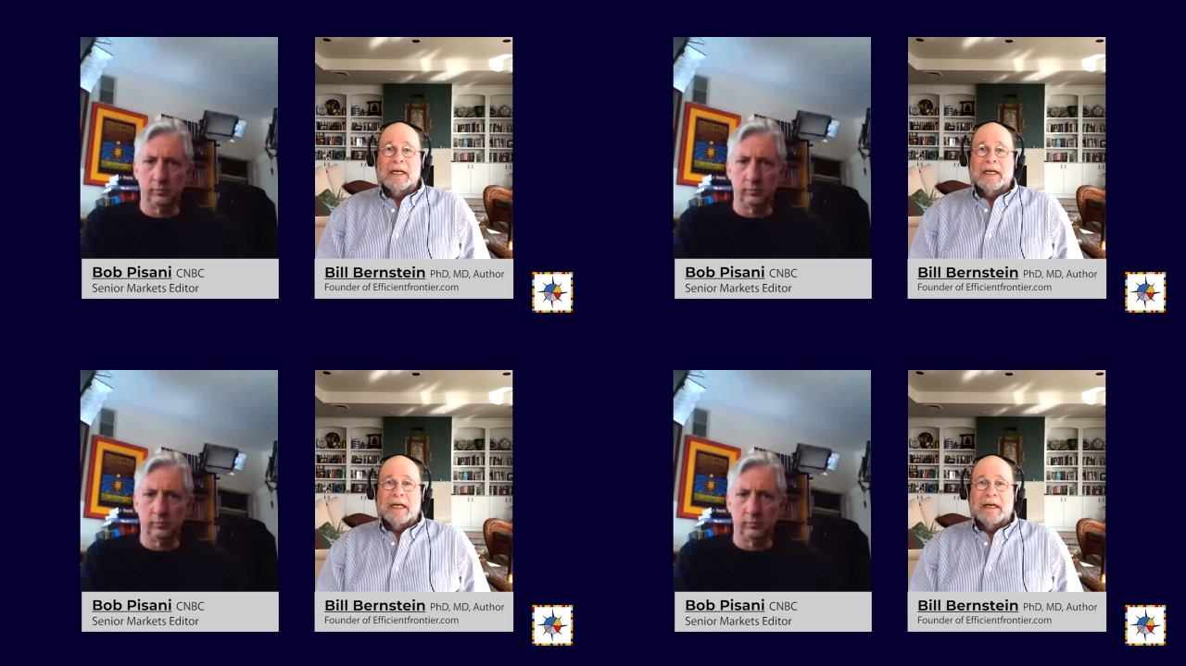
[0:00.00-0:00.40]

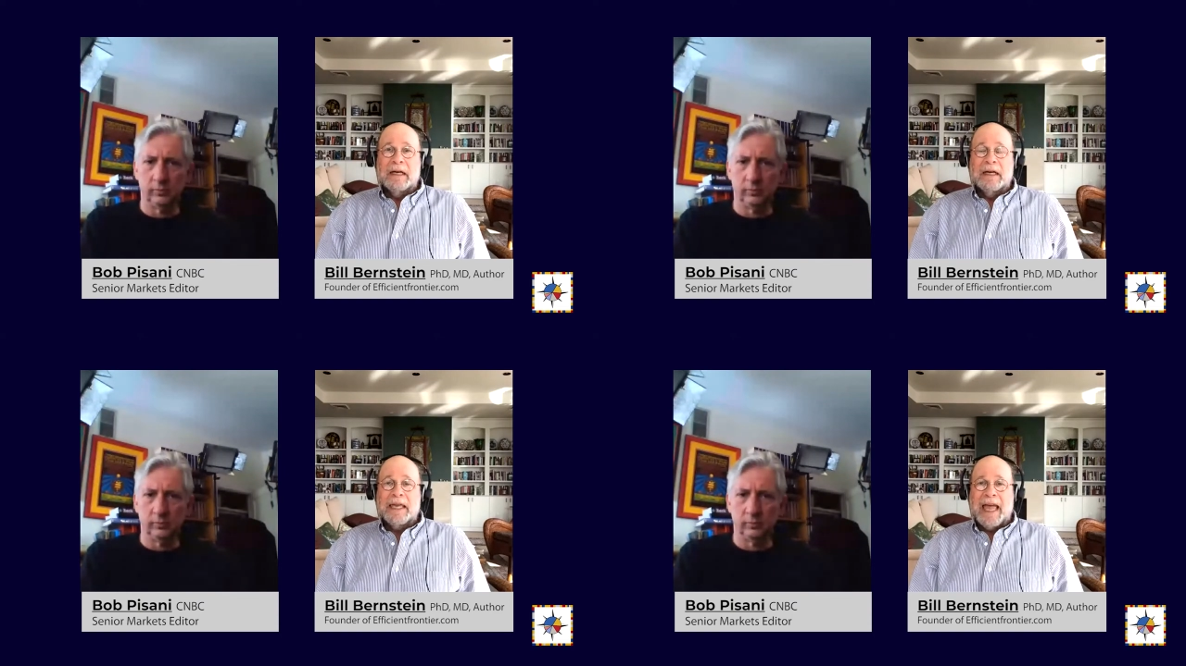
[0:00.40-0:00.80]

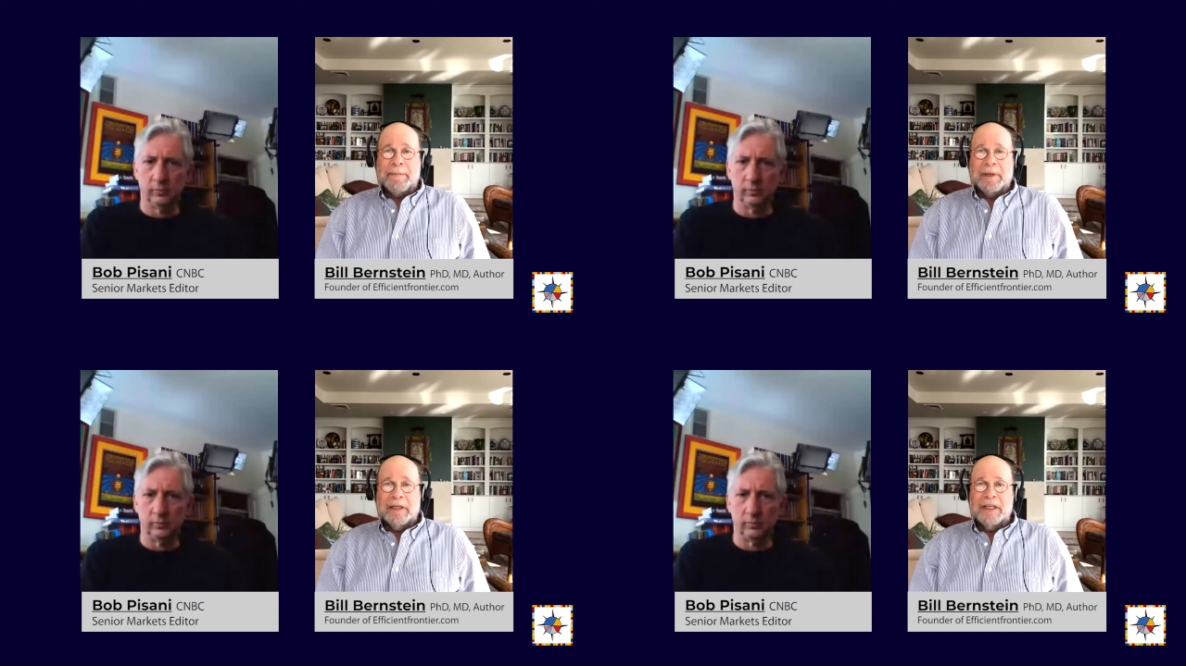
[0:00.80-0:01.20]
Speaker 1: uh,
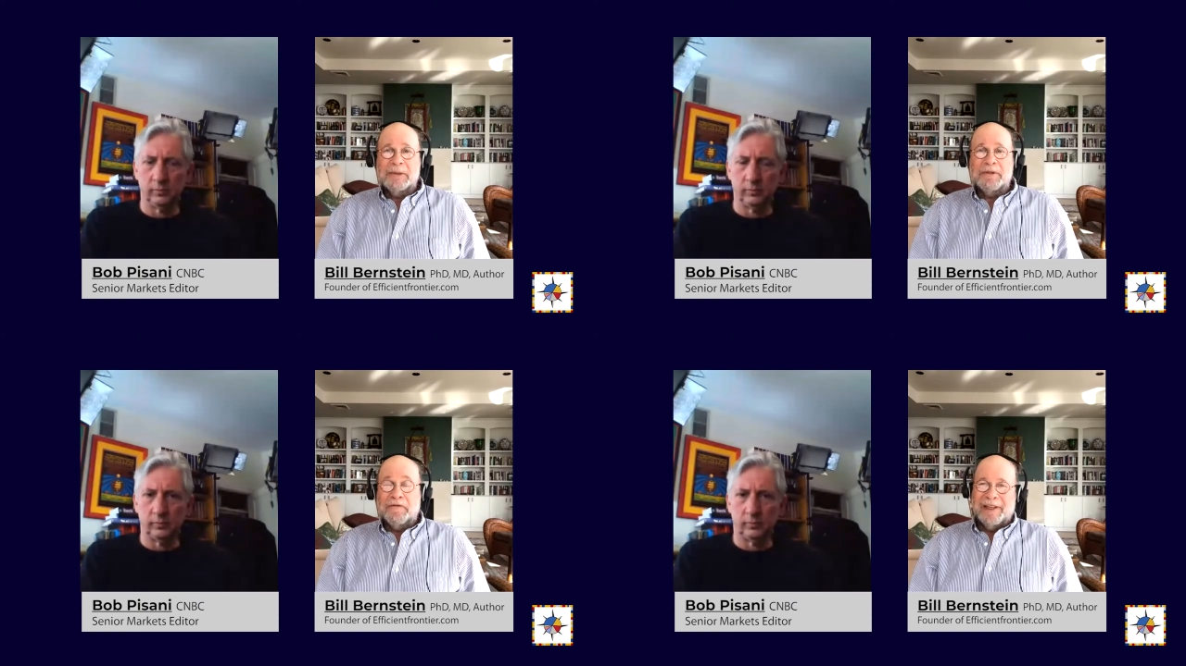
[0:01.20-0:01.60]

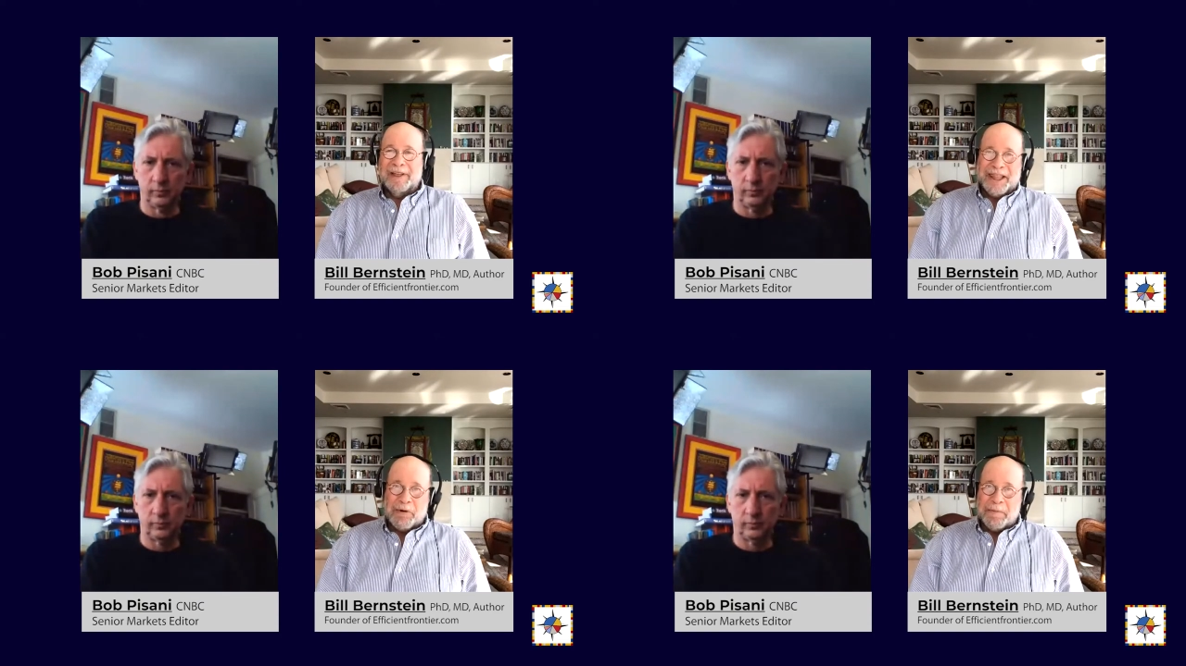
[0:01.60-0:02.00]
capitalism's
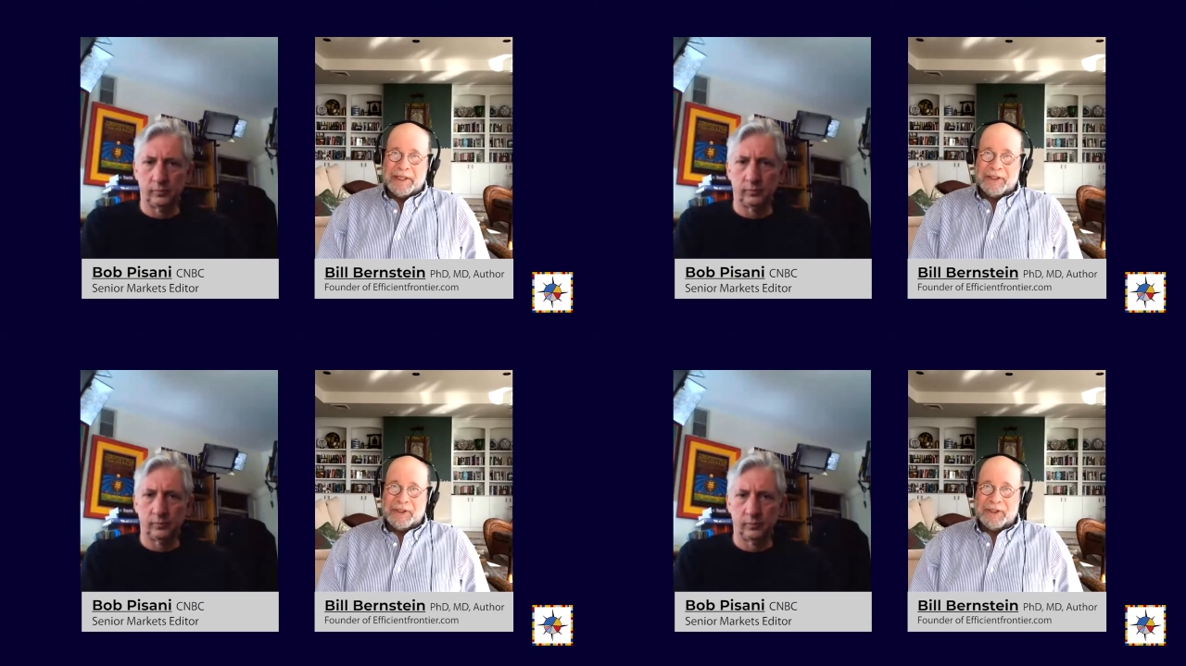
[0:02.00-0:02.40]

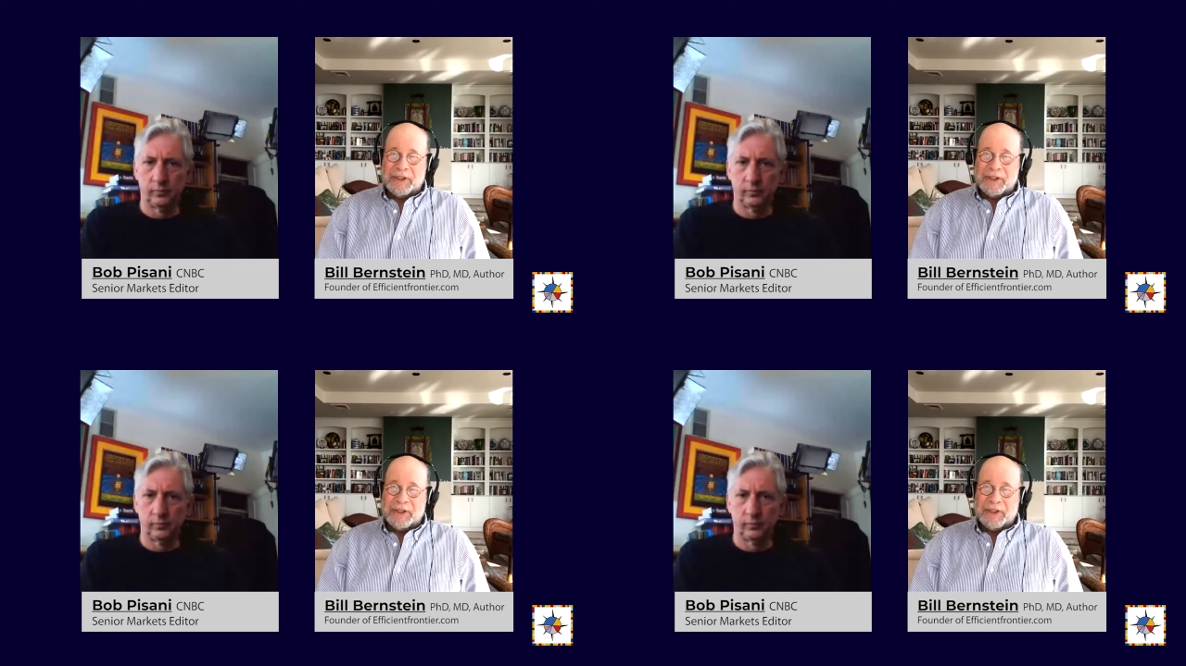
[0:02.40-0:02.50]
philanthropists.